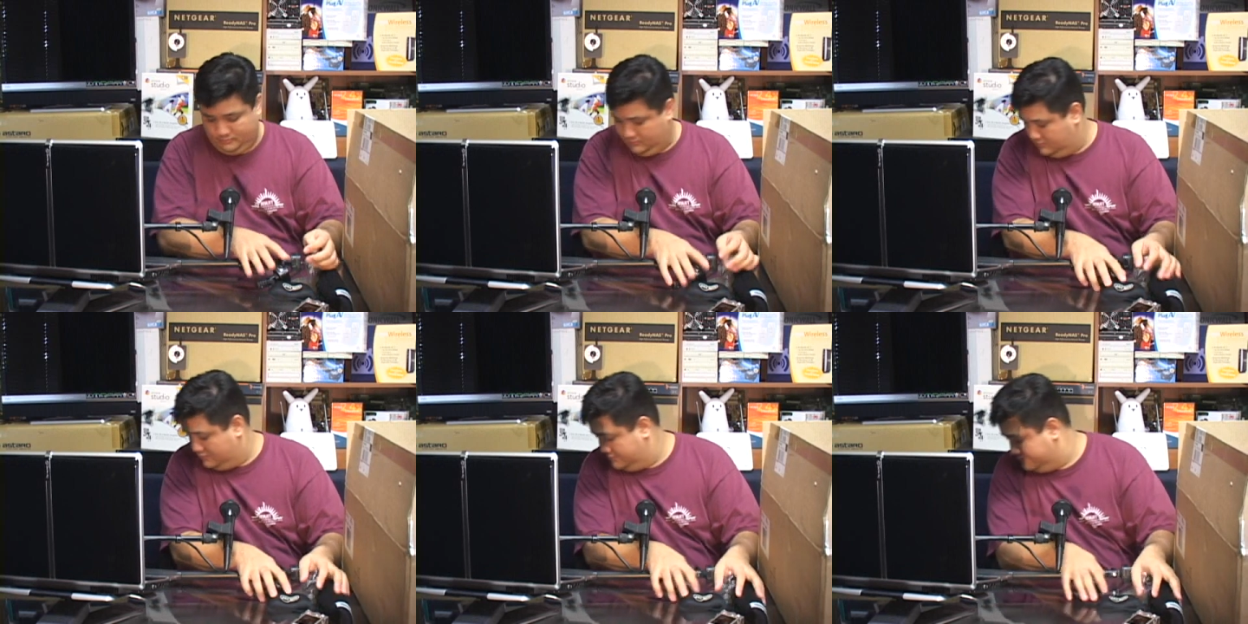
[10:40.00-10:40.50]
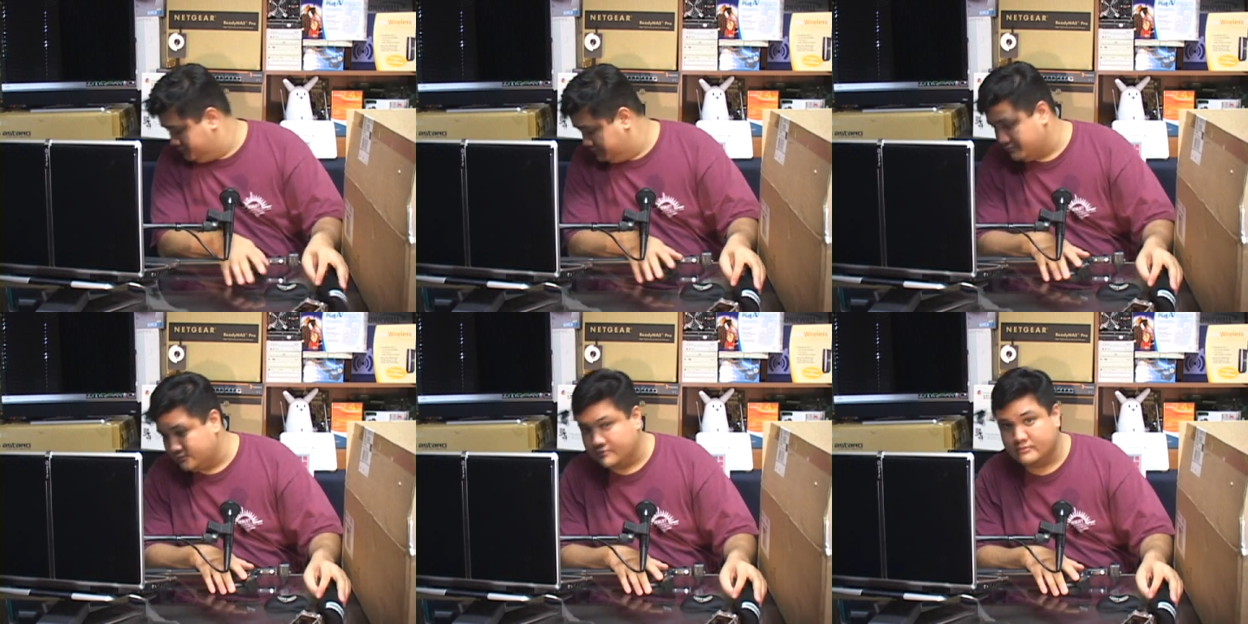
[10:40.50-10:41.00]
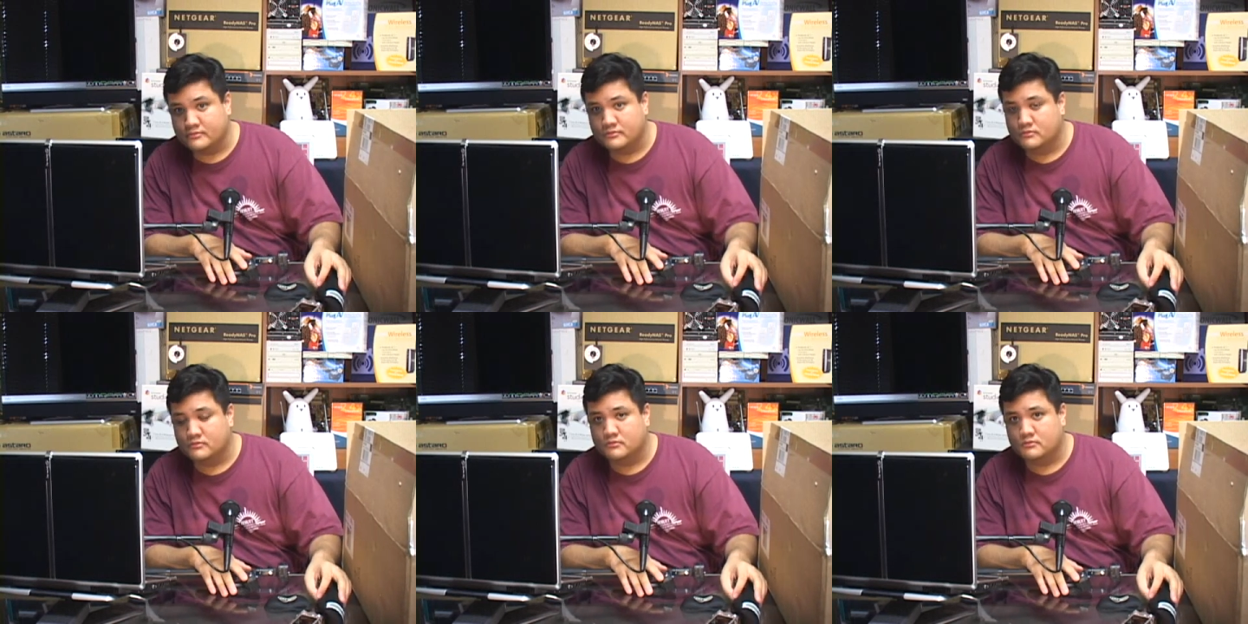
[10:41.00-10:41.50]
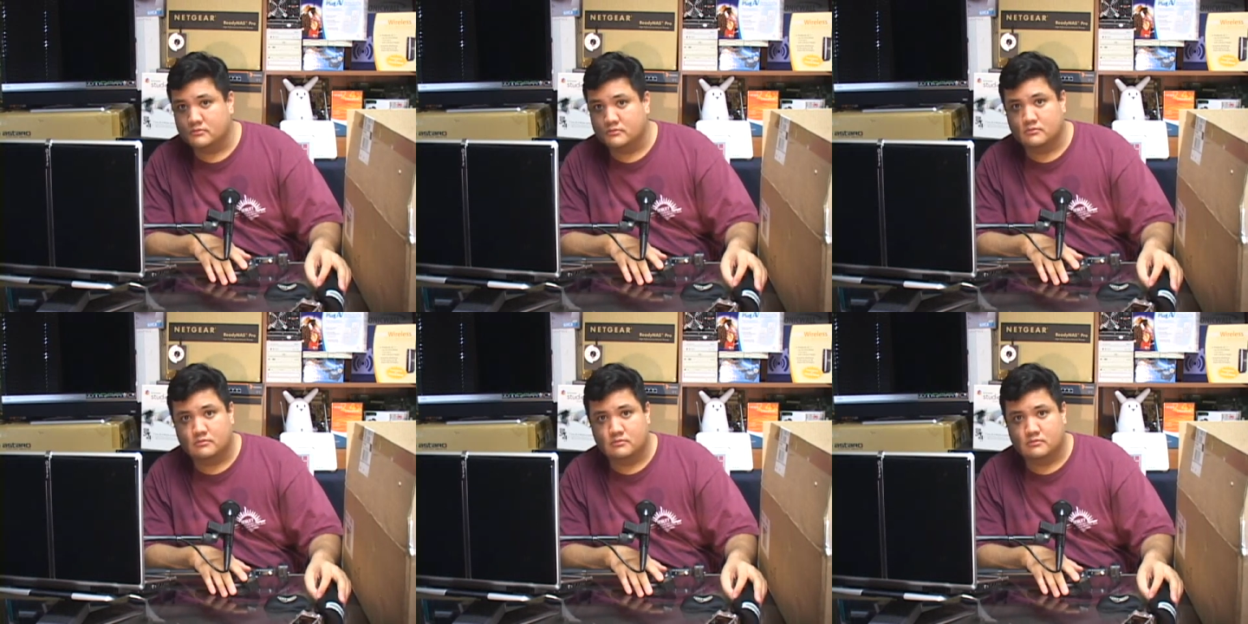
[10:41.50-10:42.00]

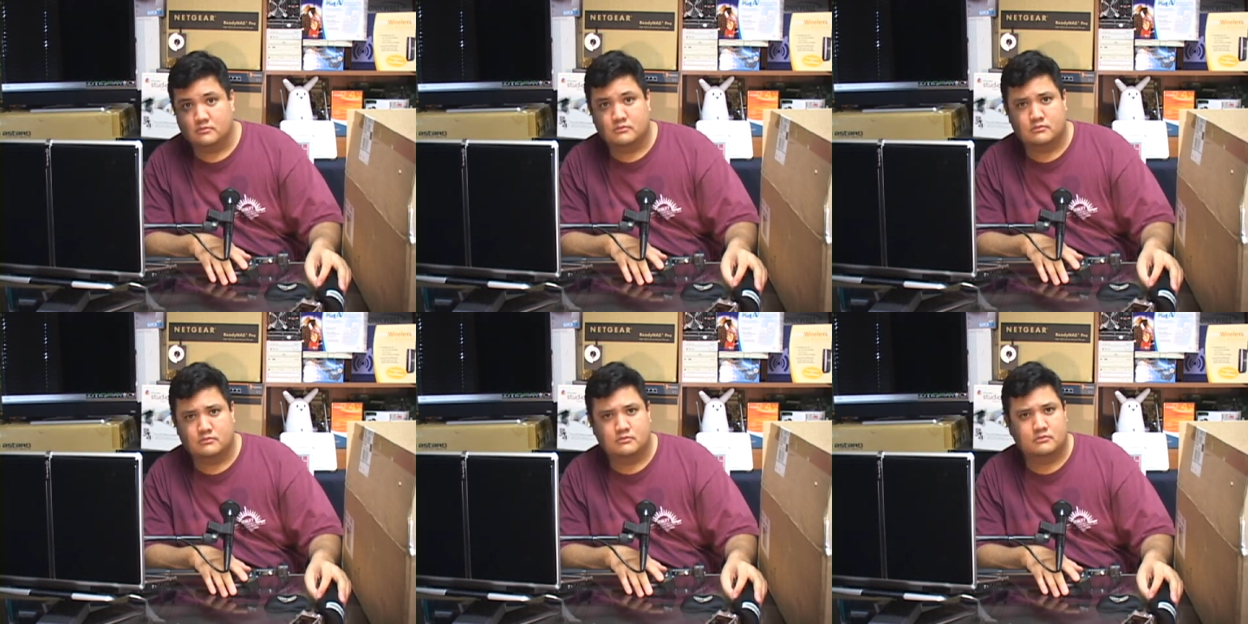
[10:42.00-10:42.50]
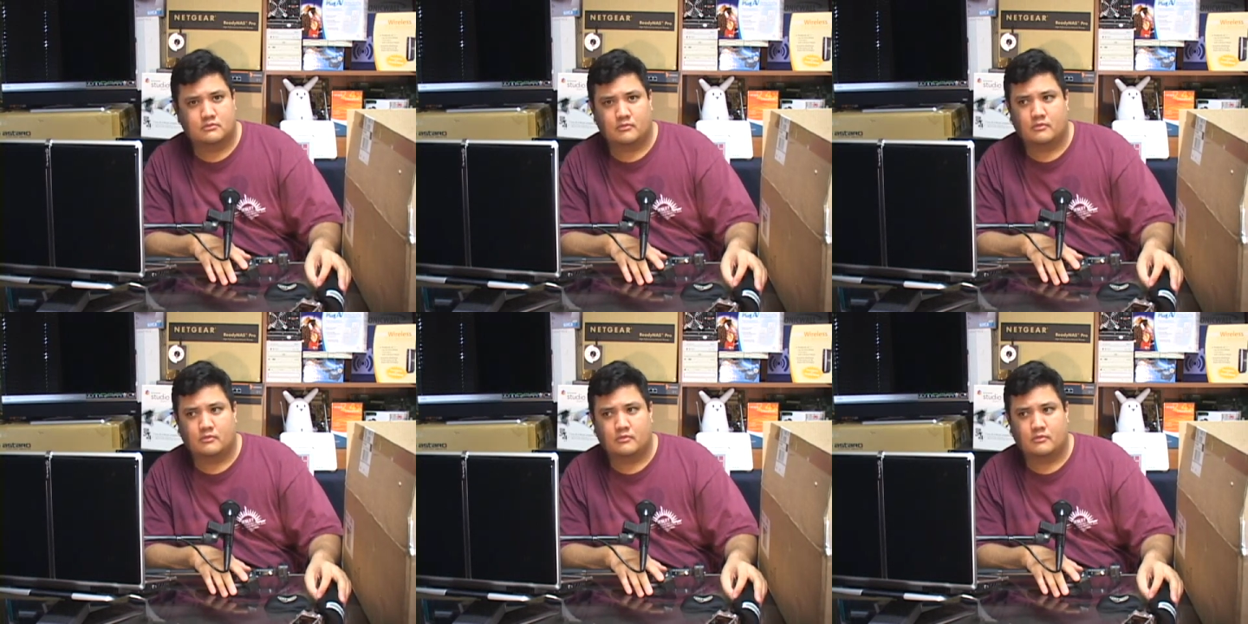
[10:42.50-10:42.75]
Nobody speaks.